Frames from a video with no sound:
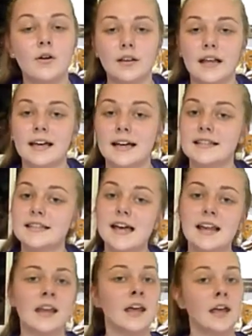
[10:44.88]
Or like I
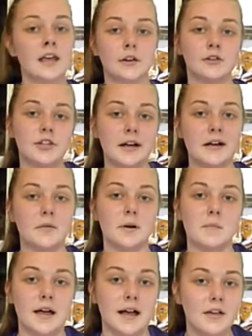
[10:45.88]
said, you can check out
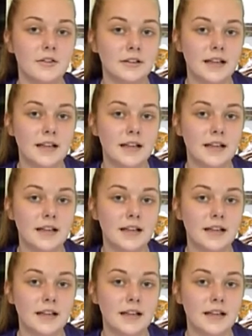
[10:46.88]
one of my other